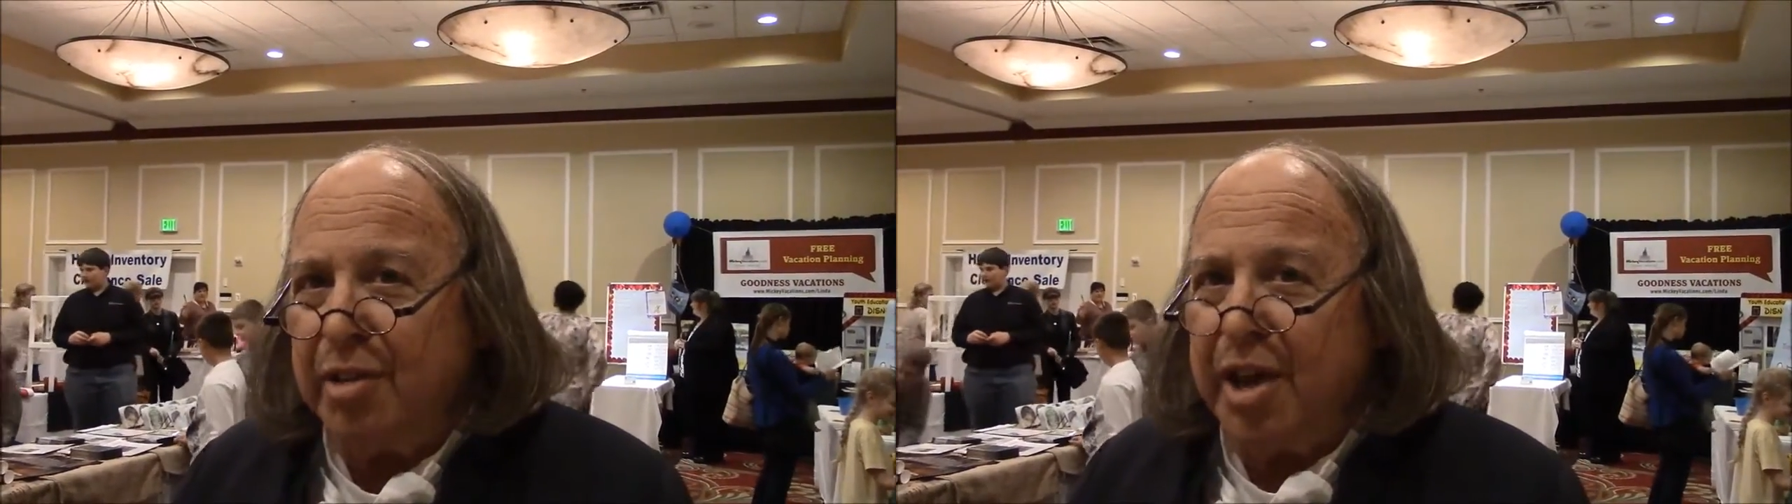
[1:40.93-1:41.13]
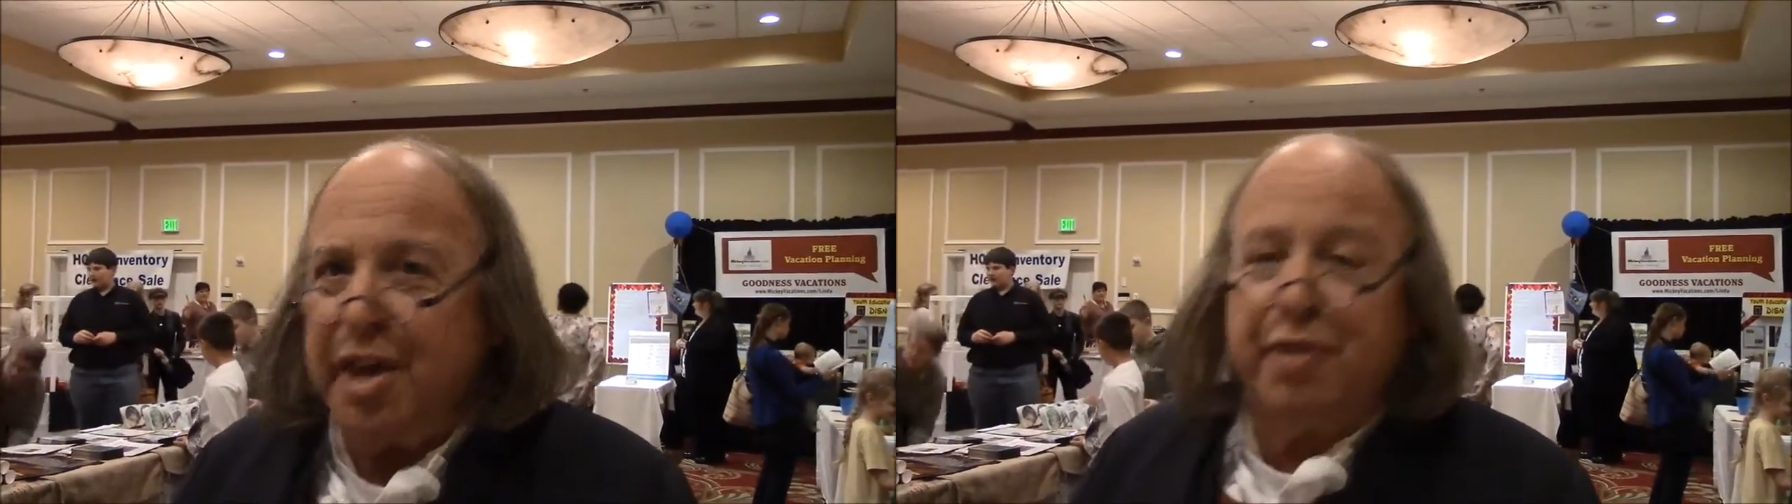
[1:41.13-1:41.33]

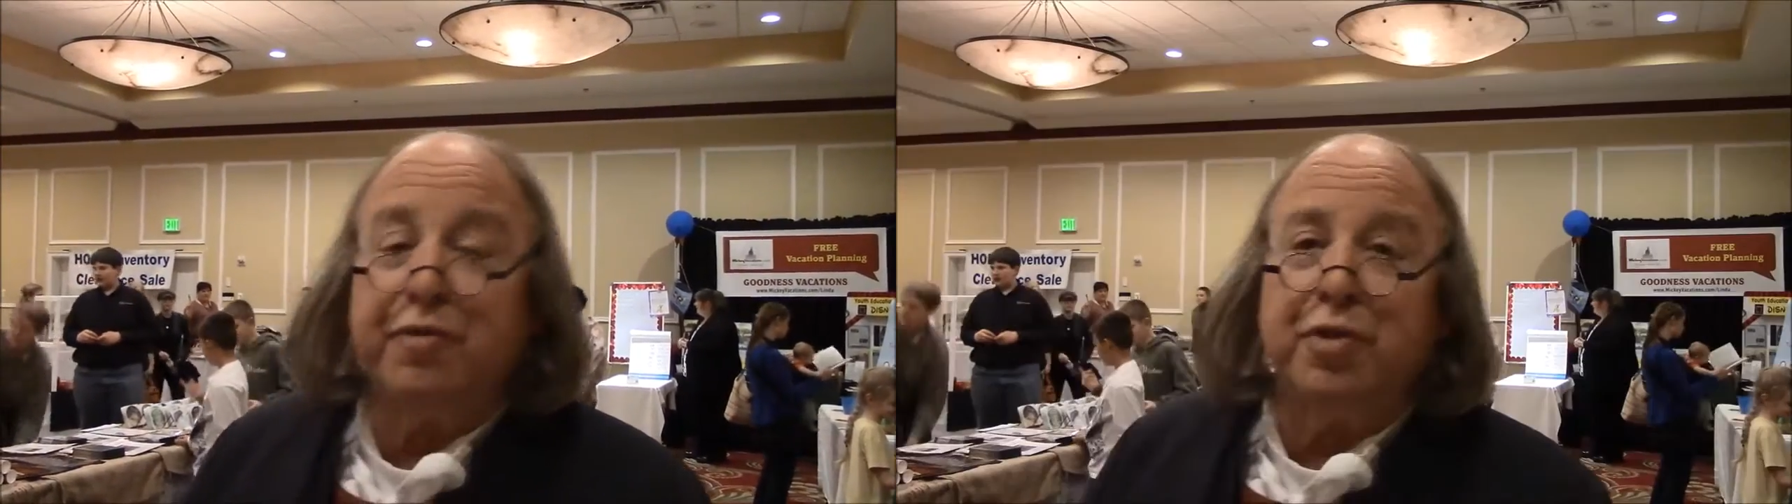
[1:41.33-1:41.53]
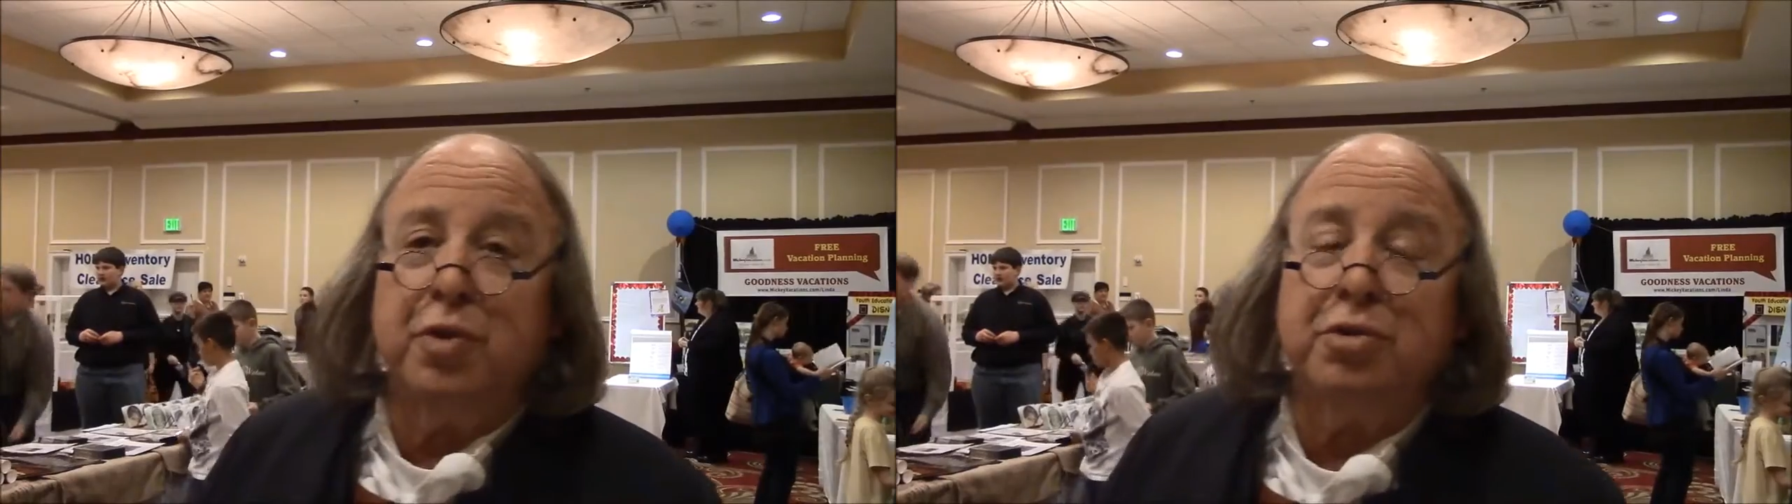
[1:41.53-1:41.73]
that
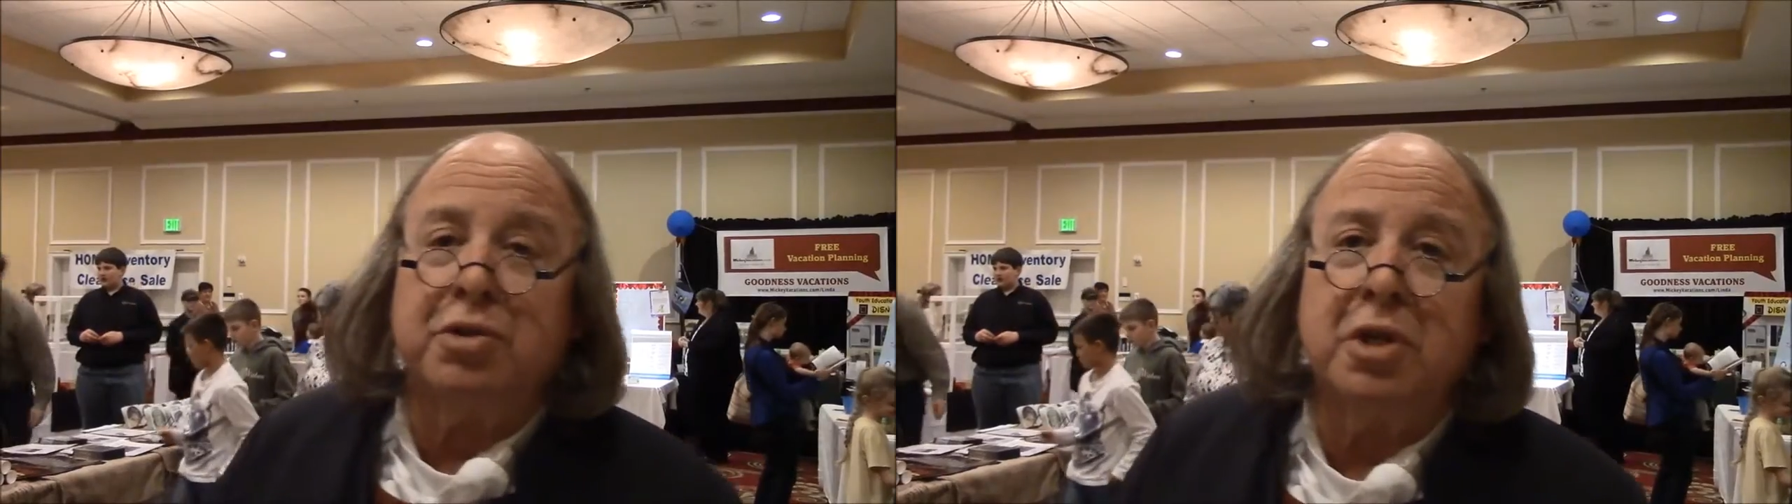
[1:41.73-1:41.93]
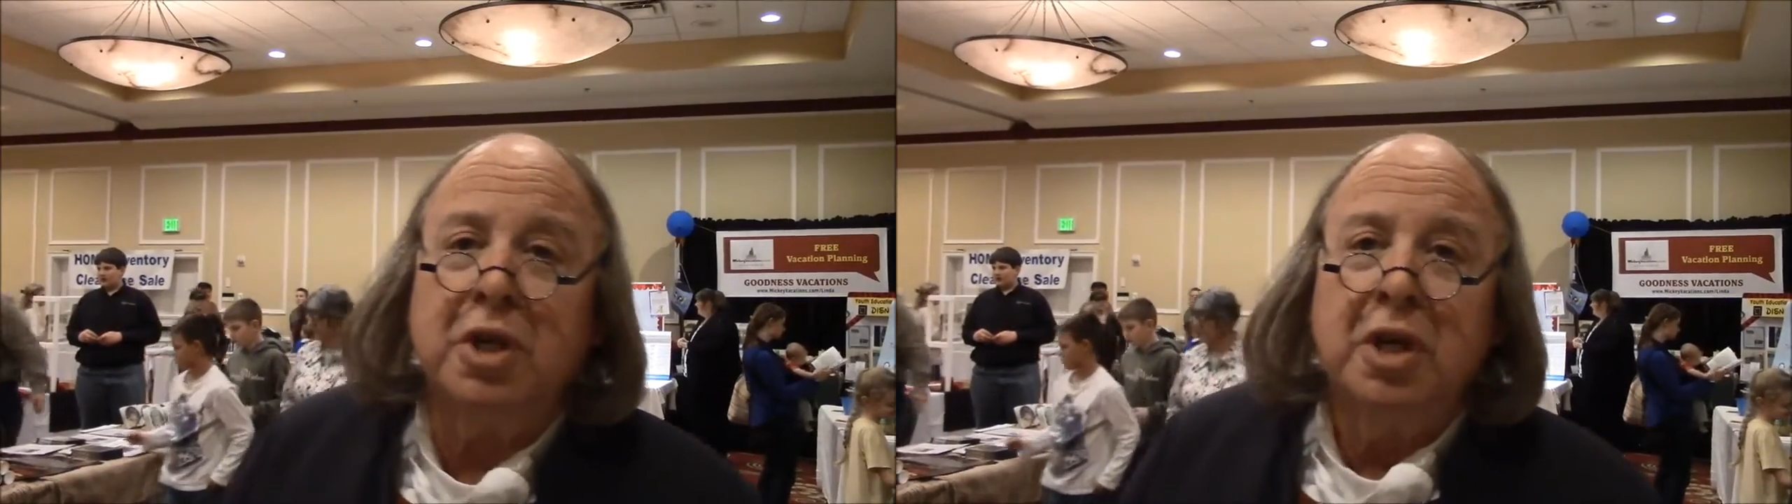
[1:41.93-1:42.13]

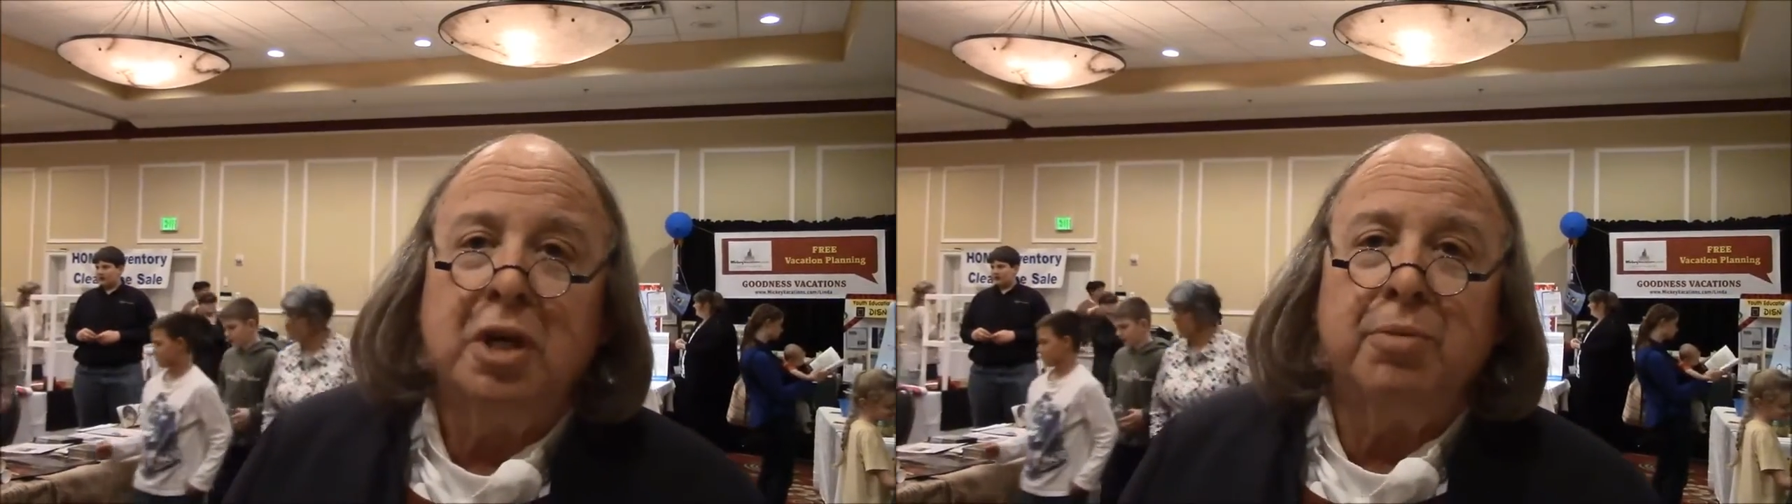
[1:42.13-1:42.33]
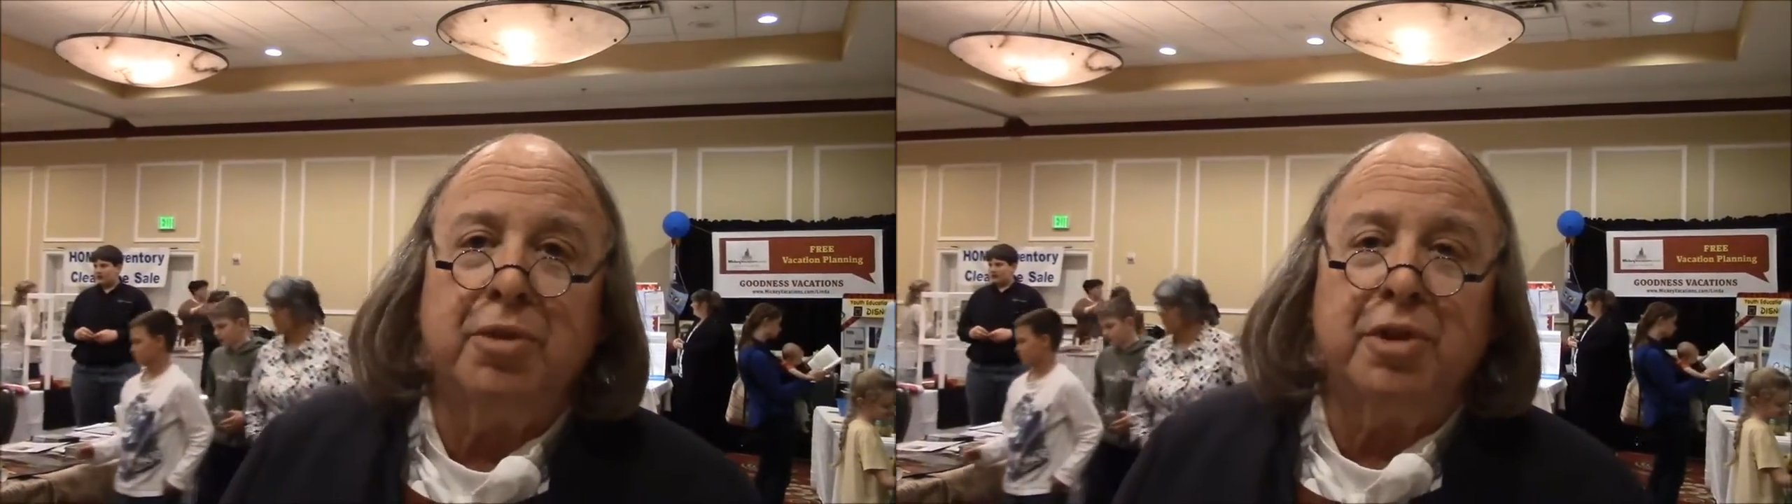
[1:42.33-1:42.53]
influenced
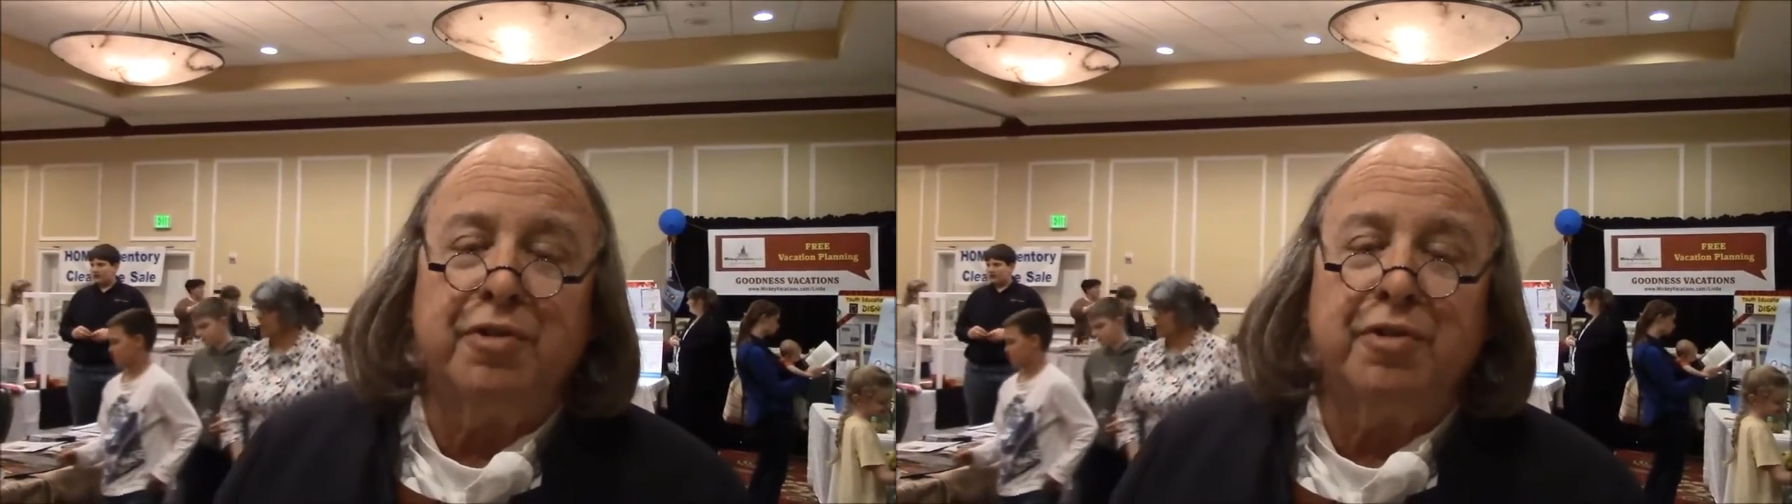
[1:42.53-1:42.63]
the